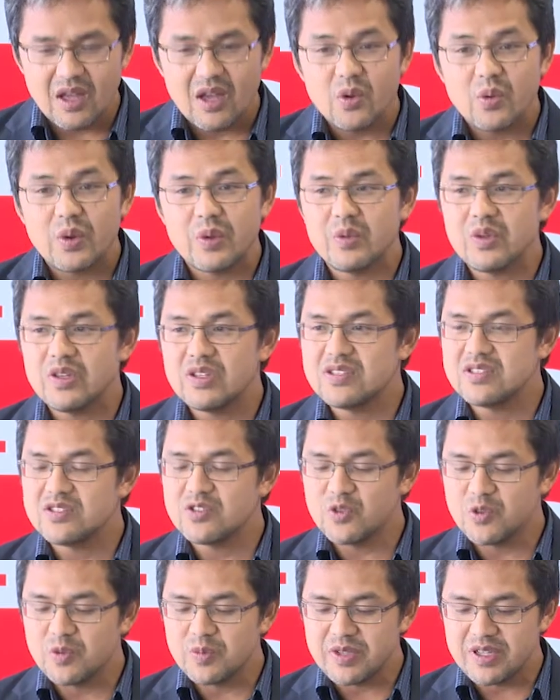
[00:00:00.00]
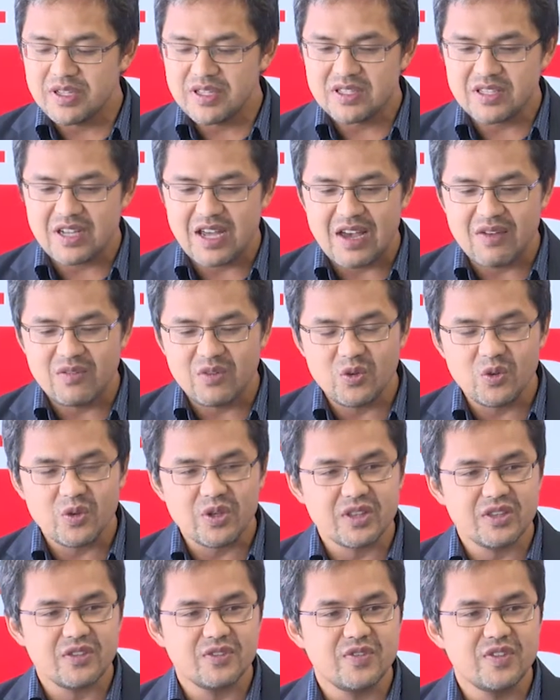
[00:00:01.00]
When we zoomed in to have a look
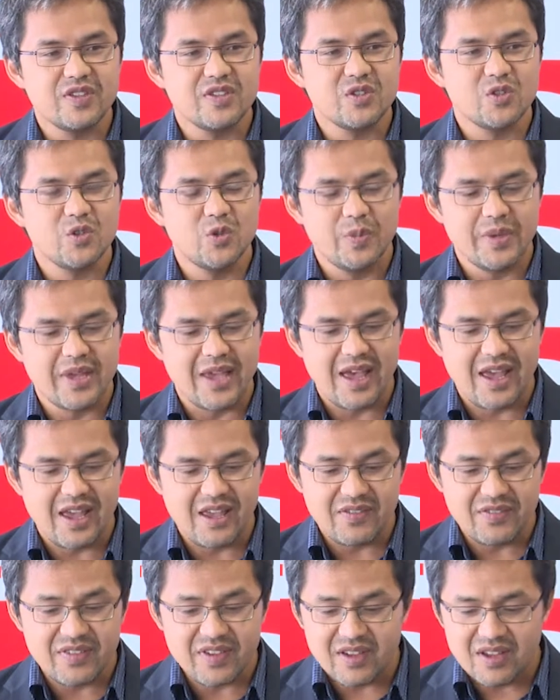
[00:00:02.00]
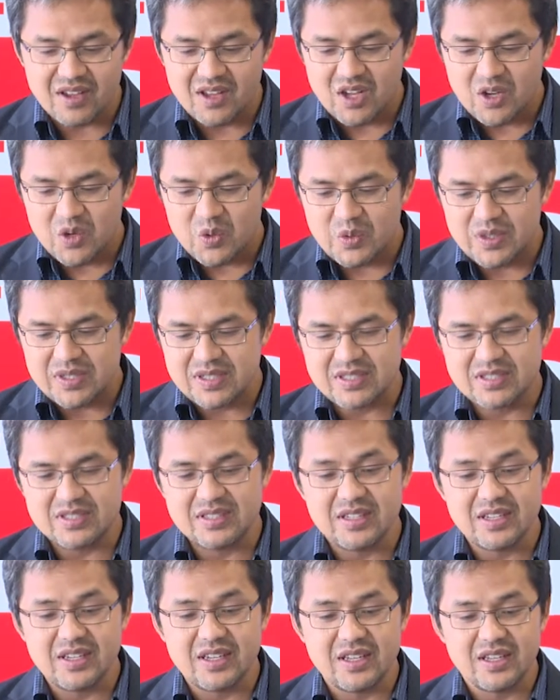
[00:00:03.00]
at the physical behavior, we
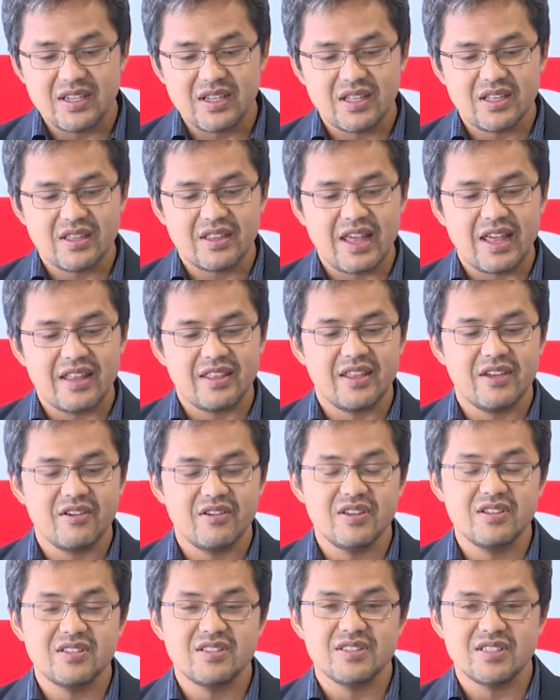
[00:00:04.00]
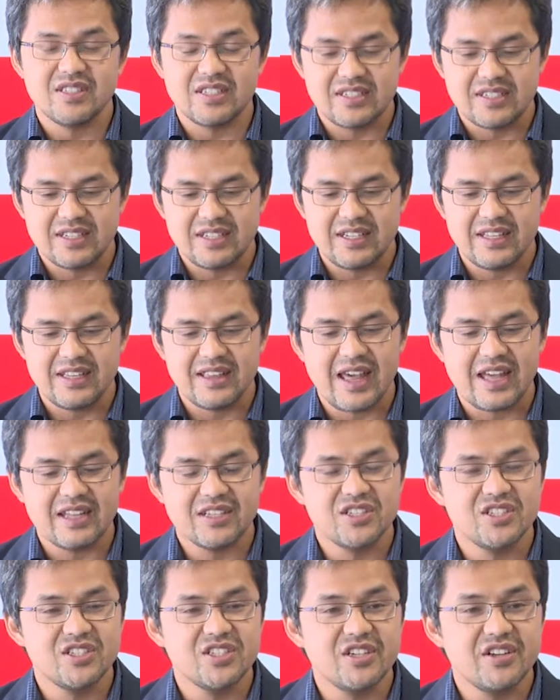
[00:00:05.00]
see that there is certainly that
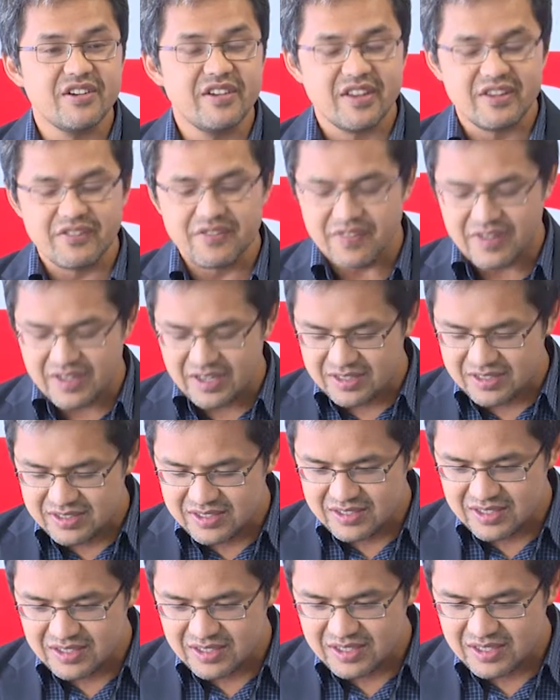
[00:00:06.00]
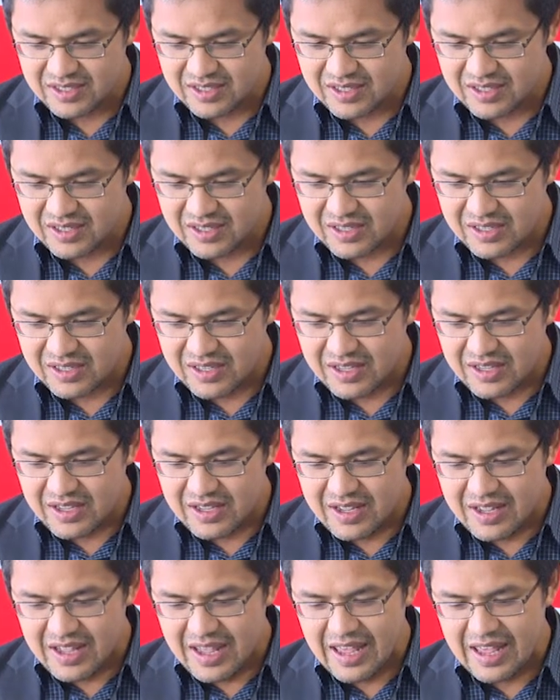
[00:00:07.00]
shearing effect.
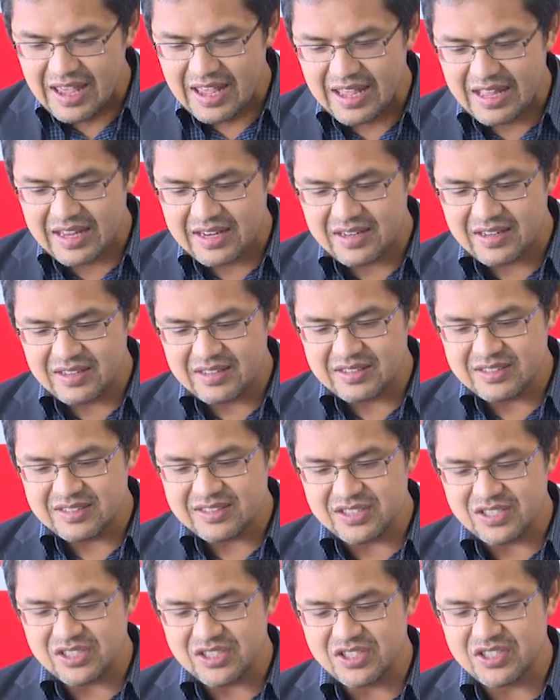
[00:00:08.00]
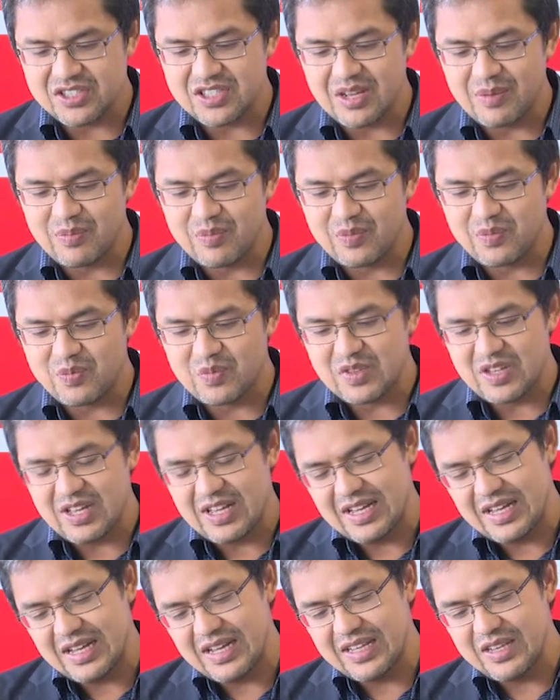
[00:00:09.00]
And these are just some
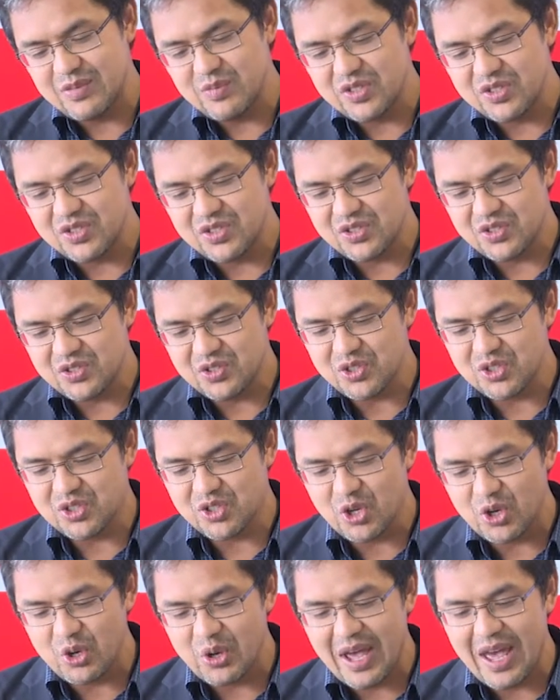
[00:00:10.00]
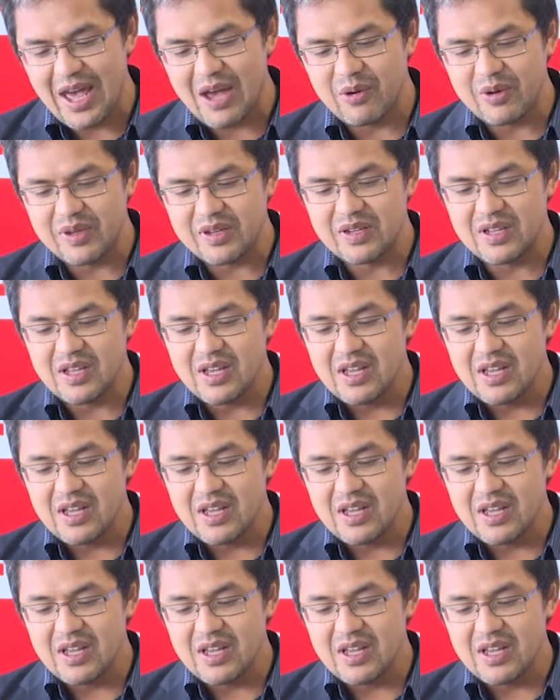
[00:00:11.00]
images to show how it